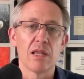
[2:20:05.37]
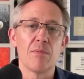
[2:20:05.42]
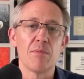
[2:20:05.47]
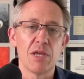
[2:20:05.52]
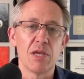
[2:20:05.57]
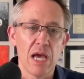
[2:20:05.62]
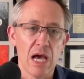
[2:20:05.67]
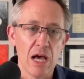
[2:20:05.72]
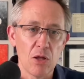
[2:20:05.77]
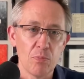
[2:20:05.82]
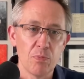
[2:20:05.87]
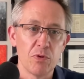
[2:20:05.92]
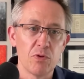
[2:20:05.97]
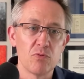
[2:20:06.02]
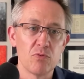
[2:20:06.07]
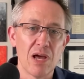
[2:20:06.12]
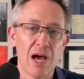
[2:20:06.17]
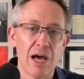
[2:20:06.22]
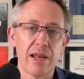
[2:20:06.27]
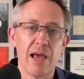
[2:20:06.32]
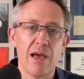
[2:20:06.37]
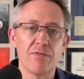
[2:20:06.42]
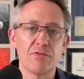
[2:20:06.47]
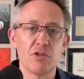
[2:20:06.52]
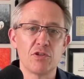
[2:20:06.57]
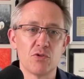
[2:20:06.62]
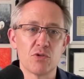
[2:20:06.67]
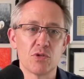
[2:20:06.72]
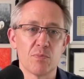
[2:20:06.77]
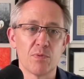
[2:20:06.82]
me help you not have to
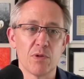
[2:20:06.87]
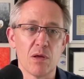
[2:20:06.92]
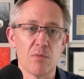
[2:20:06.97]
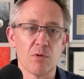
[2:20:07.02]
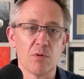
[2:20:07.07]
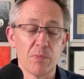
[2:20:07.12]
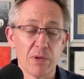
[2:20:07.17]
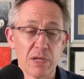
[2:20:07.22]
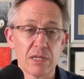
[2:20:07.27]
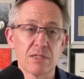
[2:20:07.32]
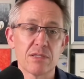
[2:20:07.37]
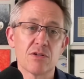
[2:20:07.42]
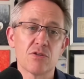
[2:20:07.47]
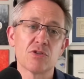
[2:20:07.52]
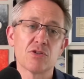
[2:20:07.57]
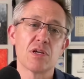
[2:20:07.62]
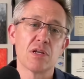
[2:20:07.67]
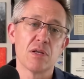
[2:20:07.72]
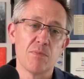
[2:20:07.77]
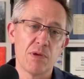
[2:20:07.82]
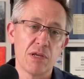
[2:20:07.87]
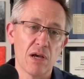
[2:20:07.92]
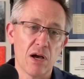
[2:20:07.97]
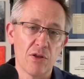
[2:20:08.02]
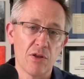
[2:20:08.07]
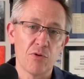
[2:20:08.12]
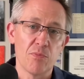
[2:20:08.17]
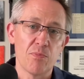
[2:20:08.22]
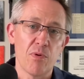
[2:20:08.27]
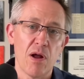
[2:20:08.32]
use a plumber, because there's going to be
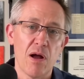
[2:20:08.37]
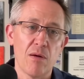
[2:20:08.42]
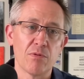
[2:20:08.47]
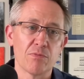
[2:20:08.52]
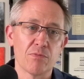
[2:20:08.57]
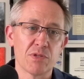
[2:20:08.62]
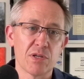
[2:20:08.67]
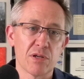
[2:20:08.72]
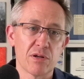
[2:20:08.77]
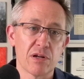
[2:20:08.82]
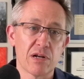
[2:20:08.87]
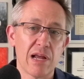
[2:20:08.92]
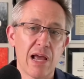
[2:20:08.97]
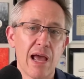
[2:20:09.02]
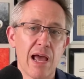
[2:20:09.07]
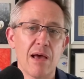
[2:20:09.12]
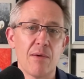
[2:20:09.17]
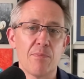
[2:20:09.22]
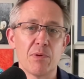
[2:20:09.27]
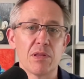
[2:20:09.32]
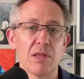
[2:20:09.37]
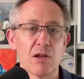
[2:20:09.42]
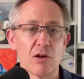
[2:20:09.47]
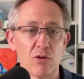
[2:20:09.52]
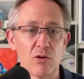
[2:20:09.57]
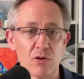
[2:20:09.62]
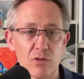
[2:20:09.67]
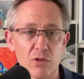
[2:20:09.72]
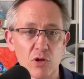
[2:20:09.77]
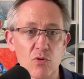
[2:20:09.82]
other problems that are going to happen that
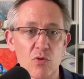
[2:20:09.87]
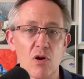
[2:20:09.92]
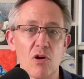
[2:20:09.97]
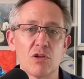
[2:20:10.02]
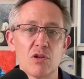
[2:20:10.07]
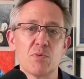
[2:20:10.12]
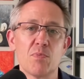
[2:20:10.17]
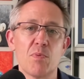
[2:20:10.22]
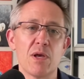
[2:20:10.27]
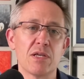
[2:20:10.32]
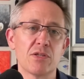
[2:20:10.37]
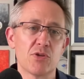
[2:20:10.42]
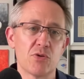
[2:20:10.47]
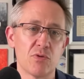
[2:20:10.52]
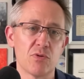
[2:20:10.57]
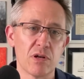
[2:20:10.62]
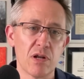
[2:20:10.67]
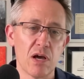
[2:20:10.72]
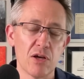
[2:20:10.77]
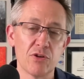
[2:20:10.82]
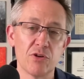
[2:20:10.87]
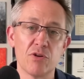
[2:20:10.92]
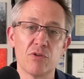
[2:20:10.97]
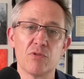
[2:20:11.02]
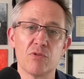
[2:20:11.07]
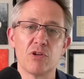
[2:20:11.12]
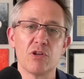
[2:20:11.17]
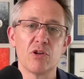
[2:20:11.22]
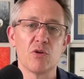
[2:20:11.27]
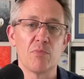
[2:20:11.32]
are in the crawl space or
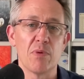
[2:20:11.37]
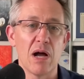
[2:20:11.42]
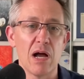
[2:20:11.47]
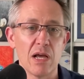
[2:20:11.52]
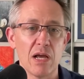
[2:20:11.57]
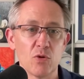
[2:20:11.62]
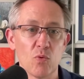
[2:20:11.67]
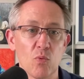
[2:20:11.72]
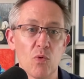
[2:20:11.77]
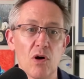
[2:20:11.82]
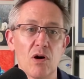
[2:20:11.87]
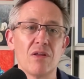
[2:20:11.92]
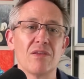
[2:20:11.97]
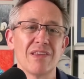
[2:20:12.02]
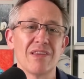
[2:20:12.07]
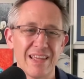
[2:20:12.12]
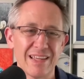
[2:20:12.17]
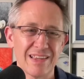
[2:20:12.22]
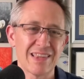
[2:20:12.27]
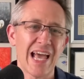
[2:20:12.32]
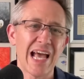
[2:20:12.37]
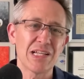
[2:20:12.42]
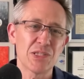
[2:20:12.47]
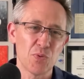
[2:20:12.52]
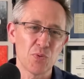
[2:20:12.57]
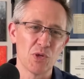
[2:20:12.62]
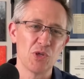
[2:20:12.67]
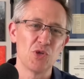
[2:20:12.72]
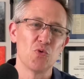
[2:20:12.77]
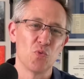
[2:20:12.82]
behind a wall. Like, that's
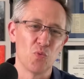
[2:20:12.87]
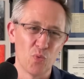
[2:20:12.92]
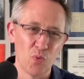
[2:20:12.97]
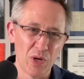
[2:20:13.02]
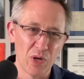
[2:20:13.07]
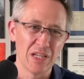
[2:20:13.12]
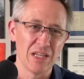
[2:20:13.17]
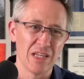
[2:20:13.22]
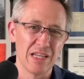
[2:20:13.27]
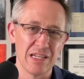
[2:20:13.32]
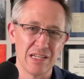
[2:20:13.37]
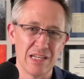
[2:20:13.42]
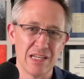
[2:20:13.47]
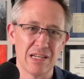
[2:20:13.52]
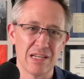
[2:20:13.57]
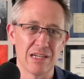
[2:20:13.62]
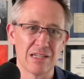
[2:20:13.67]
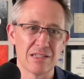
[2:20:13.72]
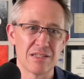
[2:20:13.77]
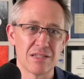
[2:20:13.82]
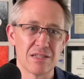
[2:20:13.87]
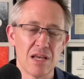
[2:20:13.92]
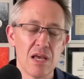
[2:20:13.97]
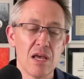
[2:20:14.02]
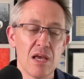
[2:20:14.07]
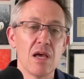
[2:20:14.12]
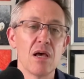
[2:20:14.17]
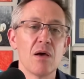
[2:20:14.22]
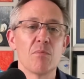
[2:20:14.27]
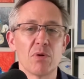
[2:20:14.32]
when you really need us.
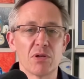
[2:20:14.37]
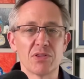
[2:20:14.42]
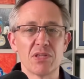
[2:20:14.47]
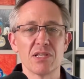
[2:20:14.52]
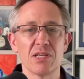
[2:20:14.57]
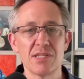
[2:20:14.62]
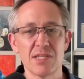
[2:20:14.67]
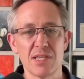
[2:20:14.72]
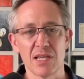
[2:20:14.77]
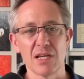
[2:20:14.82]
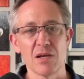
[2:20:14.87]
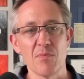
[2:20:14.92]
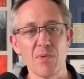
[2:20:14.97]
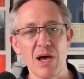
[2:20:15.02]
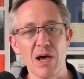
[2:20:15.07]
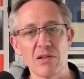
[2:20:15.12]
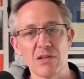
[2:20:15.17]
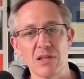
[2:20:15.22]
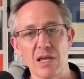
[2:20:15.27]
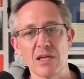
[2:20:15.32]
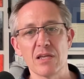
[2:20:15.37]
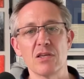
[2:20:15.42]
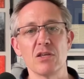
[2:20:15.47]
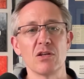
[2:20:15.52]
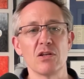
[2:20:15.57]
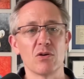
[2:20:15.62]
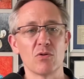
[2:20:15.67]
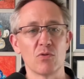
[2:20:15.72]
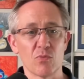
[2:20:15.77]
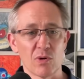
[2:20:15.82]
But this thing about like,
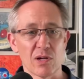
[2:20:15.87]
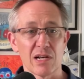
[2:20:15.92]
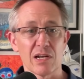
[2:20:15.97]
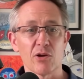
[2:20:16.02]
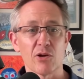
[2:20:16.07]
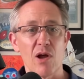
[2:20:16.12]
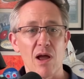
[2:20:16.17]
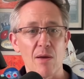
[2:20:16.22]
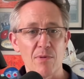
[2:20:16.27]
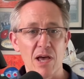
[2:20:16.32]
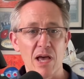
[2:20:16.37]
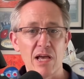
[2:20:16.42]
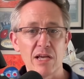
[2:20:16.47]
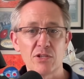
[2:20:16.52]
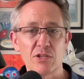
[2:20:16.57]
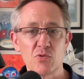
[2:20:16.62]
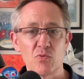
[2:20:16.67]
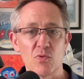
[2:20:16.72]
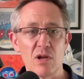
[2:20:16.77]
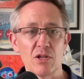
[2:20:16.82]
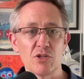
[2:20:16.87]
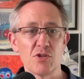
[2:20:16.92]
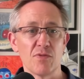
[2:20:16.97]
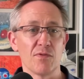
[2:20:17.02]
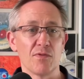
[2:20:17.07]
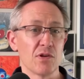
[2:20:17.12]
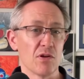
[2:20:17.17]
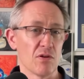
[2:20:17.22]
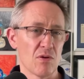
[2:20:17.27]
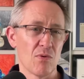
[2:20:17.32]
we're going to grab a hex wrench. If
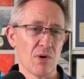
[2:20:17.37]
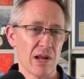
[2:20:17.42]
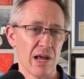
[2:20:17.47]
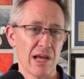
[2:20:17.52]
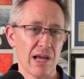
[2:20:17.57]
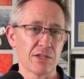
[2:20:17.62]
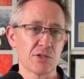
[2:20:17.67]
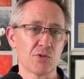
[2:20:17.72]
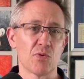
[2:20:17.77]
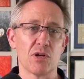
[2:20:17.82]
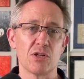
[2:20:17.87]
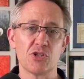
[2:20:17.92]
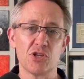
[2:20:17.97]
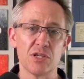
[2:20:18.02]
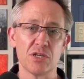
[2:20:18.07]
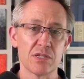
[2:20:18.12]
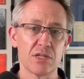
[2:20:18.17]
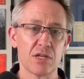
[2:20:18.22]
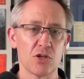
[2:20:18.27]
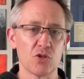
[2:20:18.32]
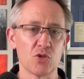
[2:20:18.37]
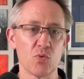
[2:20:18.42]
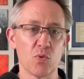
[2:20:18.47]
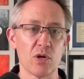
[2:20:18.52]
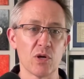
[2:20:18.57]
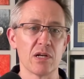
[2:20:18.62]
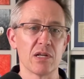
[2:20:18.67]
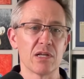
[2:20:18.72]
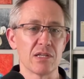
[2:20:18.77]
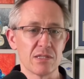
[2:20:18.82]
you don't know what a hex wrench is, here's what
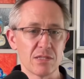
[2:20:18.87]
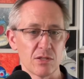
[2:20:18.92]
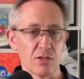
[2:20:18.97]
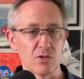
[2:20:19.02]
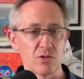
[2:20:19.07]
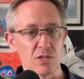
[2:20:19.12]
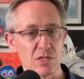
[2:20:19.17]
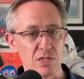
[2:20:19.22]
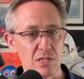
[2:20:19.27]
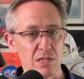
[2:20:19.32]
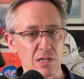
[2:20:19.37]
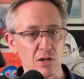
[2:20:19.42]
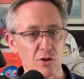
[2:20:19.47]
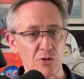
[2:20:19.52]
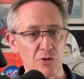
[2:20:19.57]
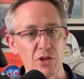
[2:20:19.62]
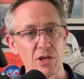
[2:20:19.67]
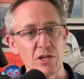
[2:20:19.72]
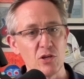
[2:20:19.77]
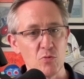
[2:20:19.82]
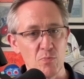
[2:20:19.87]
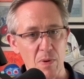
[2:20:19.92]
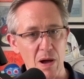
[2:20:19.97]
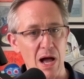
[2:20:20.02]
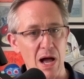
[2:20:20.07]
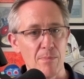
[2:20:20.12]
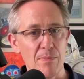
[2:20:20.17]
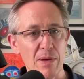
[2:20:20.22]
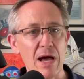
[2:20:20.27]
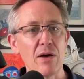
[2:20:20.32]
it is. And there's this little thing you
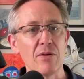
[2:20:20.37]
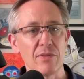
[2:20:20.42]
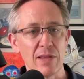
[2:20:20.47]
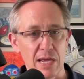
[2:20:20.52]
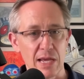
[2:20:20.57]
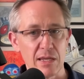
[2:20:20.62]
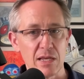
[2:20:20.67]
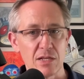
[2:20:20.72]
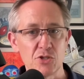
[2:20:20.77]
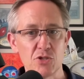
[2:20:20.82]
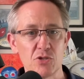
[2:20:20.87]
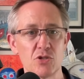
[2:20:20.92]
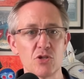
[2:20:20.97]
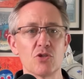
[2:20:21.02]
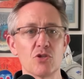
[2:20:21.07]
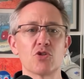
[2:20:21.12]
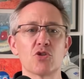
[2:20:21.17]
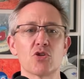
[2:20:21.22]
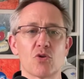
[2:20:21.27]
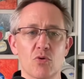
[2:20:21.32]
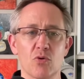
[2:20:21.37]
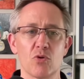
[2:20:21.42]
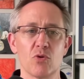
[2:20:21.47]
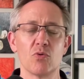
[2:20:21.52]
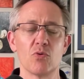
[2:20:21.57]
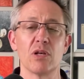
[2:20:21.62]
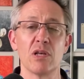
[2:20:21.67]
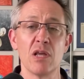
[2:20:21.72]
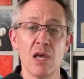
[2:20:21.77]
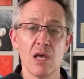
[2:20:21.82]
pop out and that gets you to the screw.
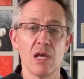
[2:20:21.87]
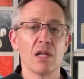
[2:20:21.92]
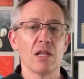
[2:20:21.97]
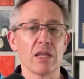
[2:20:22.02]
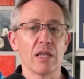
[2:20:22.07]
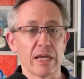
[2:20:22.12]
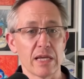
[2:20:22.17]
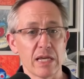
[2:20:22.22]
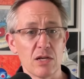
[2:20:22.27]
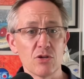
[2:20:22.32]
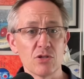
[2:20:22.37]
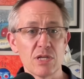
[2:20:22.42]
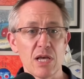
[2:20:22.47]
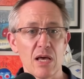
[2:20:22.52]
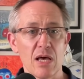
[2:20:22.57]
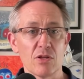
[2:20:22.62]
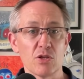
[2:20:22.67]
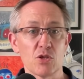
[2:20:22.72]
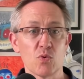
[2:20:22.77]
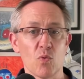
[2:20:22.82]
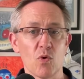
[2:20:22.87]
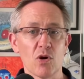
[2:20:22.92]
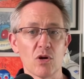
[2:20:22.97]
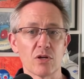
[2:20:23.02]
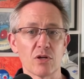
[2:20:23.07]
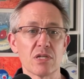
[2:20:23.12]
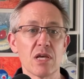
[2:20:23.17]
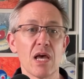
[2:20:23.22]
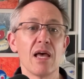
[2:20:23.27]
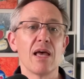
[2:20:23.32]
And like, here's how this
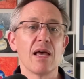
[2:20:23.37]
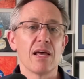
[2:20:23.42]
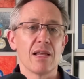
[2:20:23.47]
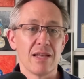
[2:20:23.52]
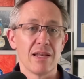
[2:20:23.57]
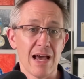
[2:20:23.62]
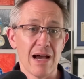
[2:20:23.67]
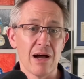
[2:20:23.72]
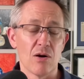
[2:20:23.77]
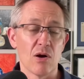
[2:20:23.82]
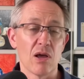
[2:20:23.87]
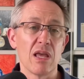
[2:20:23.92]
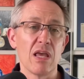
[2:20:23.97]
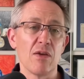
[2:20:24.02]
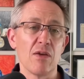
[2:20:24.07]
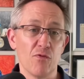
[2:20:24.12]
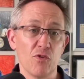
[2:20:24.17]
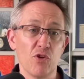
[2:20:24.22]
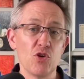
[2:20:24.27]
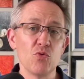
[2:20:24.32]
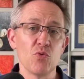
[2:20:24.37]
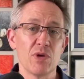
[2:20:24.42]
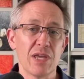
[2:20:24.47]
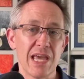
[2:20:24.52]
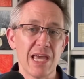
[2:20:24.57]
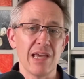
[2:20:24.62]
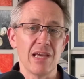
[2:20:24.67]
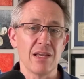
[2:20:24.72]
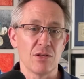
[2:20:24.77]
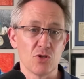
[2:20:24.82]
works. Now, if you
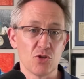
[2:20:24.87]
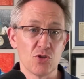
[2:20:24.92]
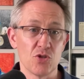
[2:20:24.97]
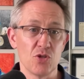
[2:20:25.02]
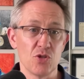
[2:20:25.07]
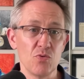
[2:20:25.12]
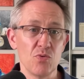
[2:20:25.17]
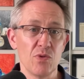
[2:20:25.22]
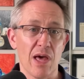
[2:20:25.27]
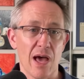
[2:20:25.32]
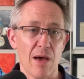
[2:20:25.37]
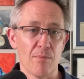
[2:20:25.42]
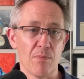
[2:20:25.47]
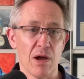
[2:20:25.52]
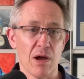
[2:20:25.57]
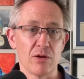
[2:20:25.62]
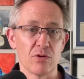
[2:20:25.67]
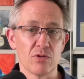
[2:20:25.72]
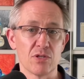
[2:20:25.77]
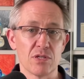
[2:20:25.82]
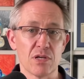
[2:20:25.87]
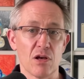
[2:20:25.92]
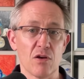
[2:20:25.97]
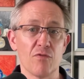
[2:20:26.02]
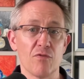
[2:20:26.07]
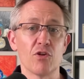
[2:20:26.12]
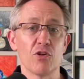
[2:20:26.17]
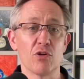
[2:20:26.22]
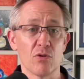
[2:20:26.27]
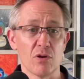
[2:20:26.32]
can't do that by yourself,
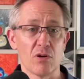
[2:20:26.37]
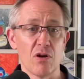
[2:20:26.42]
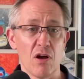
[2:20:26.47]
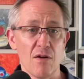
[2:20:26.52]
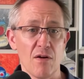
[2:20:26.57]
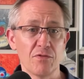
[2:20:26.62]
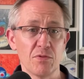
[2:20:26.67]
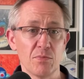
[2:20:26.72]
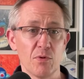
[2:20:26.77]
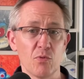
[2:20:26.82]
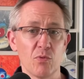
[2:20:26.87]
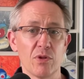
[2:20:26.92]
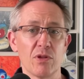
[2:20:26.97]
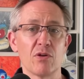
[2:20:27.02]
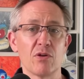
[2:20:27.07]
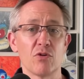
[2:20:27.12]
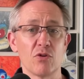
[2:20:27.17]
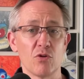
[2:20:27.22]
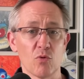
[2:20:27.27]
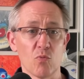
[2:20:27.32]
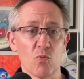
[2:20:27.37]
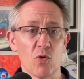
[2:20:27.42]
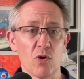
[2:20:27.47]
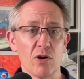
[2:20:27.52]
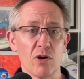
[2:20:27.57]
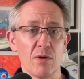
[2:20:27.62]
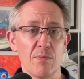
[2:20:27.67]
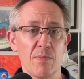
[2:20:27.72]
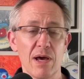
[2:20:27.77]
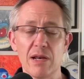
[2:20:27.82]
or you're uncomfortable with it, or you're
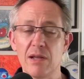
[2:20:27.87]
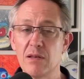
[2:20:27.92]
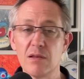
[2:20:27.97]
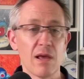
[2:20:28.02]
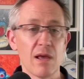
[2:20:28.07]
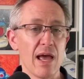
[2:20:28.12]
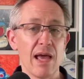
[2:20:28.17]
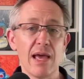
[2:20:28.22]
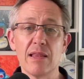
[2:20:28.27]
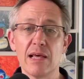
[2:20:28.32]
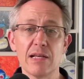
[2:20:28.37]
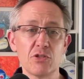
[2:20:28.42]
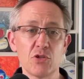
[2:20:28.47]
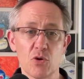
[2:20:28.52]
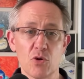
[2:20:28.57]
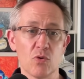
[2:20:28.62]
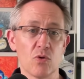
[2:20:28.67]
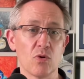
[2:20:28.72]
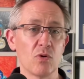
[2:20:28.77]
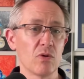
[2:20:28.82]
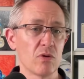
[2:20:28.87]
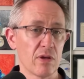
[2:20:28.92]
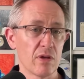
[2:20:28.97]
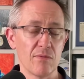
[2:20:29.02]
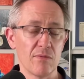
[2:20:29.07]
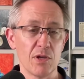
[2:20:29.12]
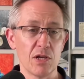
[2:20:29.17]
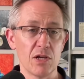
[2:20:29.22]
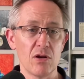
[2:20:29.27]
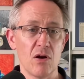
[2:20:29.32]
worried about it, hey, that's cool. Give
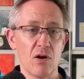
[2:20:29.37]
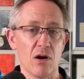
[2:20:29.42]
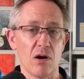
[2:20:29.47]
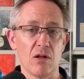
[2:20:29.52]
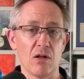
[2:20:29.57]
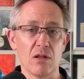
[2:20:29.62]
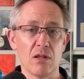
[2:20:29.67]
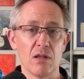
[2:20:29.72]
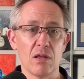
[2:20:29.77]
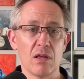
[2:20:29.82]
me a call.